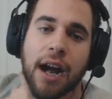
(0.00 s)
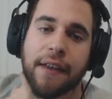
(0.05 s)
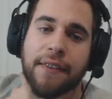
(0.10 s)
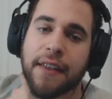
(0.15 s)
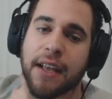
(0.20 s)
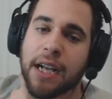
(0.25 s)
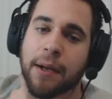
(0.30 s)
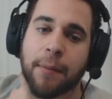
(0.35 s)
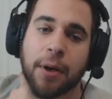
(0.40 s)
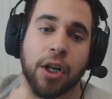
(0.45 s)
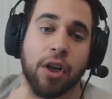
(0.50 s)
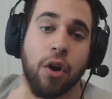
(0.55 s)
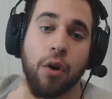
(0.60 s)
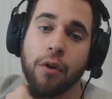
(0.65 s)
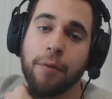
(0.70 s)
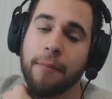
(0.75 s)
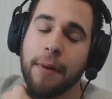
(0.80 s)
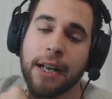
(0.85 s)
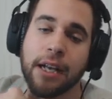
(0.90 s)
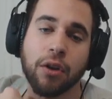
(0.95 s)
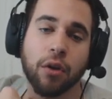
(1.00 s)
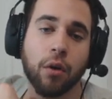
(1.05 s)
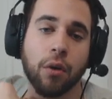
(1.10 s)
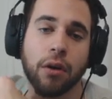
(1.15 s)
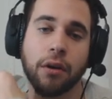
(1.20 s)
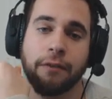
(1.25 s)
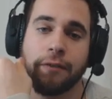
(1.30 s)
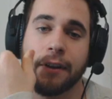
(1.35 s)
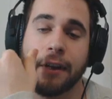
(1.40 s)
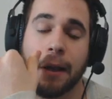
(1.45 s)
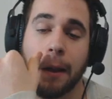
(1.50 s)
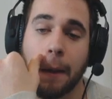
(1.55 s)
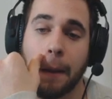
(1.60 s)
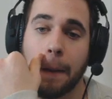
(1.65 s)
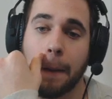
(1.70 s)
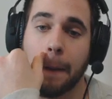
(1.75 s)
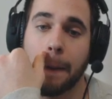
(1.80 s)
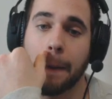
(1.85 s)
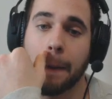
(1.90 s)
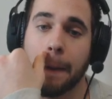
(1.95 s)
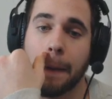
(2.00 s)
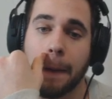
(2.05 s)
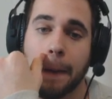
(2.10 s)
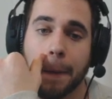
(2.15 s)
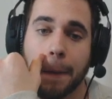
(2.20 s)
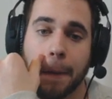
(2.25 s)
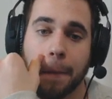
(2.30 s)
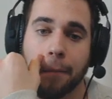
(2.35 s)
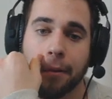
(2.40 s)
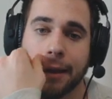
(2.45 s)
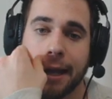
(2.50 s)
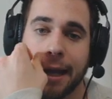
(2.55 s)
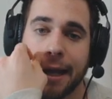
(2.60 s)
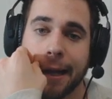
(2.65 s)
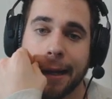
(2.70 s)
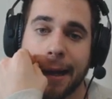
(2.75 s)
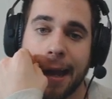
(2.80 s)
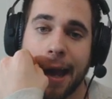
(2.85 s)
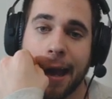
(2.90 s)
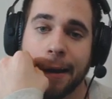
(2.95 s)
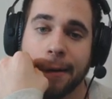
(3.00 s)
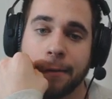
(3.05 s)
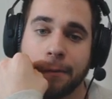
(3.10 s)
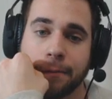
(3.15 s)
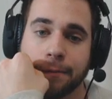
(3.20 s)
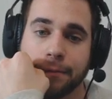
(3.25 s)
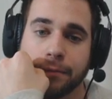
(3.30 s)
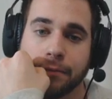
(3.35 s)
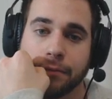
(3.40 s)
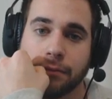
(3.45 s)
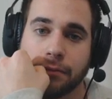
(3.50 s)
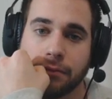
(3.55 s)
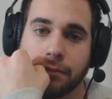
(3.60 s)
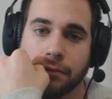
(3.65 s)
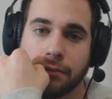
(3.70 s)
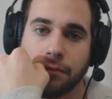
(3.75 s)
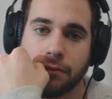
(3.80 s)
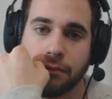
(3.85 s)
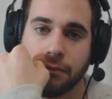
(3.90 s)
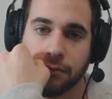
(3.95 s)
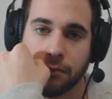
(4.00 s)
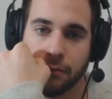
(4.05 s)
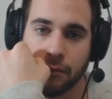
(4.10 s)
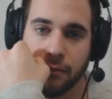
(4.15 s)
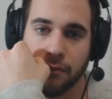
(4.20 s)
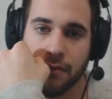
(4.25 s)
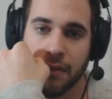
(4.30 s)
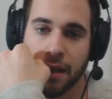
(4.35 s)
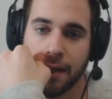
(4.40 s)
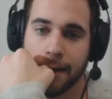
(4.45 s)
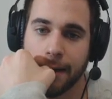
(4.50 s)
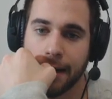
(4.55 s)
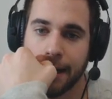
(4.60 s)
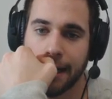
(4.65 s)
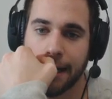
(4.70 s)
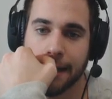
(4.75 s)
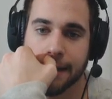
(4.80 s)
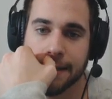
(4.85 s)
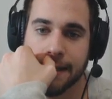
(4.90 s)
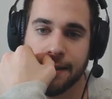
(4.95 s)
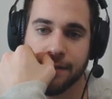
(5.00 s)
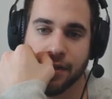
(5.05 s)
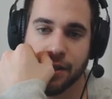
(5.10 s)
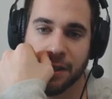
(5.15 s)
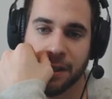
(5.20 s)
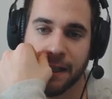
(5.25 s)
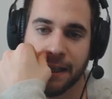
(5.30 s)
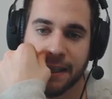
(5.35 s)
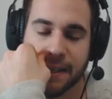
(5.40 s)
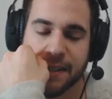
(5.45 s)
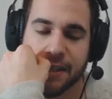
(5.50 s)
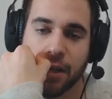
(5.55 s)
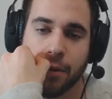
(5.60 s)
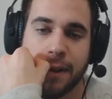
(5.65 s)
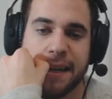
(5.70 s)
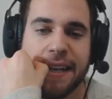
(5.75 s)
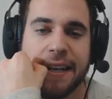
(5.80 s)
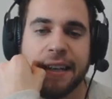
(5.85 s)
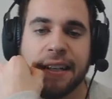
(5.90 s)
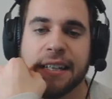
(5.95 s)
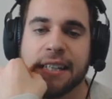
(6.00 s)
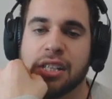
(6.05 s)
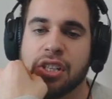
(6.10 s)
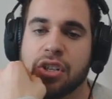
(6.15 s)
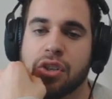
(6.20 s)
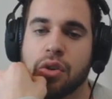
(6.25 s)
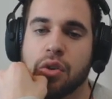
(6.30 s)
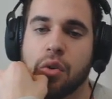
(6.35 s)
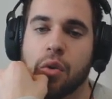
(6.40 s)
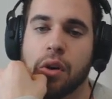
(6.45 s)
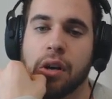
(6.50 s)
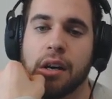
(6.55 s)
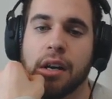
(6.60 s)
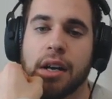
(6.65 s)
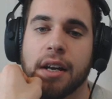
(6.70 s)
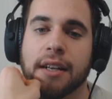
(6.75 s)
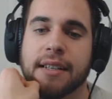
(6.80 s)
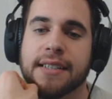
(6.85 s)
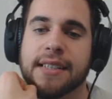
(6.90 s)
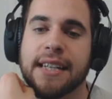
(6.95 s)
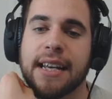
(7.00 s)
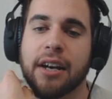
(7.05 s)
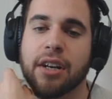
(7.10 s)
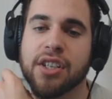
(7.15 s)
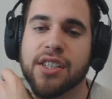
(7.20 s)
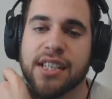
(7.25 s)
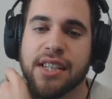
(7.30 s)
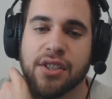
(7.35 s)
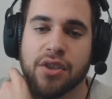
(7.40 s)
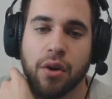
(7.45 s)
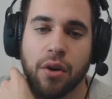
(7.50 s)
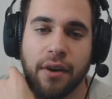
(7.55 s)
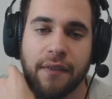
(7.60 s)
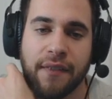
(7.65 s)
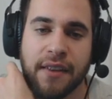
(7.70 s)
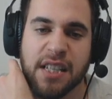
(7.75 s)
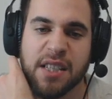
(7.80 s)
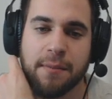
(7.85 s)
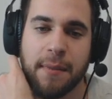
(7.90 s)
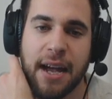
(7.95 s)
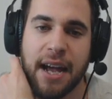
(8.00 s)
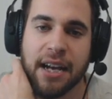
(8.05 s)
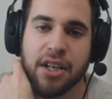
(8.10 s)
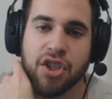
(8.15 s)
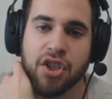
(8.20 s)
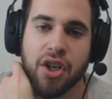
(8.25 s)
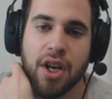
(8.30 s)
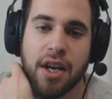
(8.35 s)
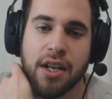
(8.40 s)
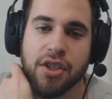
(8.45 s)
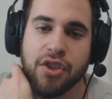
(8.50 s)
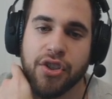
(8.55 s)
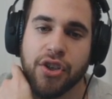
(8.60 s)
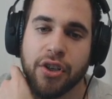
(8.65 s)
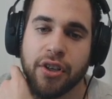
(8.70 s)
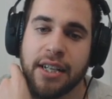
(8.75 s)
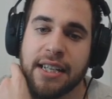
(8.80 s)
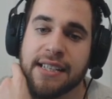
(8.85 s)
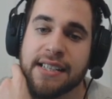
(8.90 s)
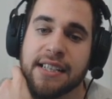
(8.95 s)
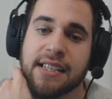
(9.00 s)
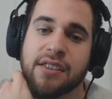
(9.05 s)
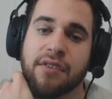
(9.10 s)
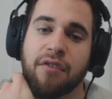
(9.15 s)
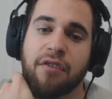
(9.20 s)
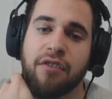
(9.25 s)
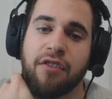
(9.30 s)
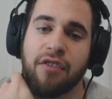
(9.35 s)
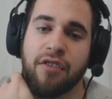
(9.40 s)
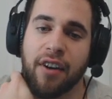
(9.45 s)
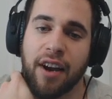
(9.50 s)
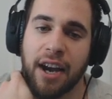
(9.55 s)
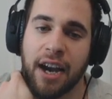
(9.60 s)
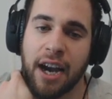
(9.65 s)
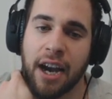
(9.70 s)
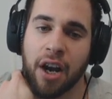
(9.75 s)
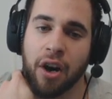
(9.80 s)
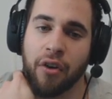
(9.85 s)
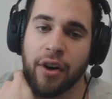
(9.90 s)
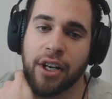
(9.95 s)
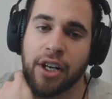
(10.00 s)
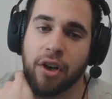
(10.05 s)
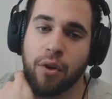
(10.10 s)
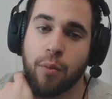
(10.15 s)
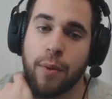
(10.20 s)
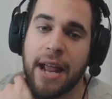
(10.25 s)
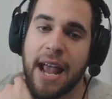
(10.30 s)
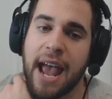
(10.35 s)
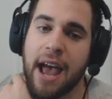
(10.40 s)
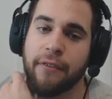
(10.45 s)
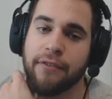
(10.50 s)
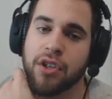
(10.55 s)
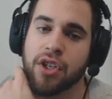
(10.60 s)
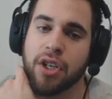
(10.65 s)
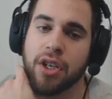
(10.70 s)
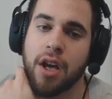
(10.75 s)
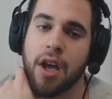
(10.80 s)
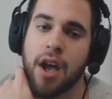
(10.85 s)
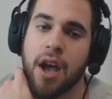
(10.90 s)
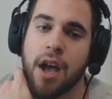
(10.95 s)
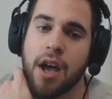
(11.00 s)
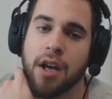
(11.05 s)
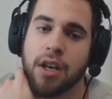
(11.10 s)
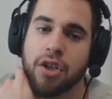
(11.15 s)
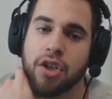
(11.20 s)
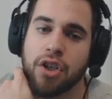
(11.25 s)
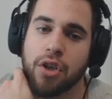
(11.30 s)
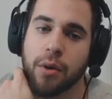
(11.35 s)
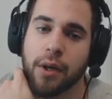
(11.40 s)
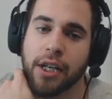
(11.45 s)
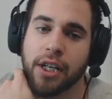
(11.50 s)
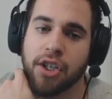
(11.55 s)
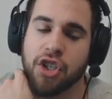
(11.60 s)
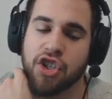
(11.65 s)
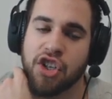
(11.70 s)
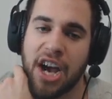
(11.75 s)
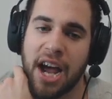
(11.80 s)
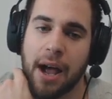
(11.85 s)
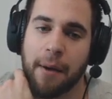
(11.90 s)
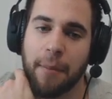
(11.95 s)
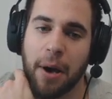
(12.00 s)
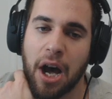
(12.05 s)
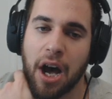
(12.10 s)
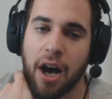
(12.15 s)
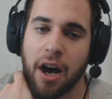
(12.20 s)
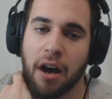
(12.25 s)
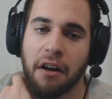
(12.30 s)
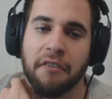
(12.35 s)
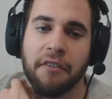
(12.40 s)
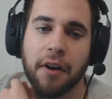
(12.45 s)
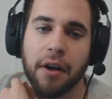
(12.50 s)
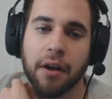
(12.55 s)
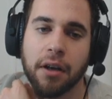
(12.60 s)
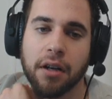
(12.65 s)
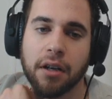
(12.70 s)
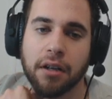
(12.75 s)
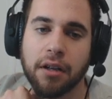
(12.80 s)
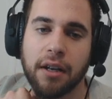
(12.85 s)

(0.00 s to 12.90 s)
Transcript: I think I'm going to go with my Chlorophyll play again. He doesn't have Xerneas, so we didn't get to see our Scizor in this match. Xerneas is very good. We have to do a good job of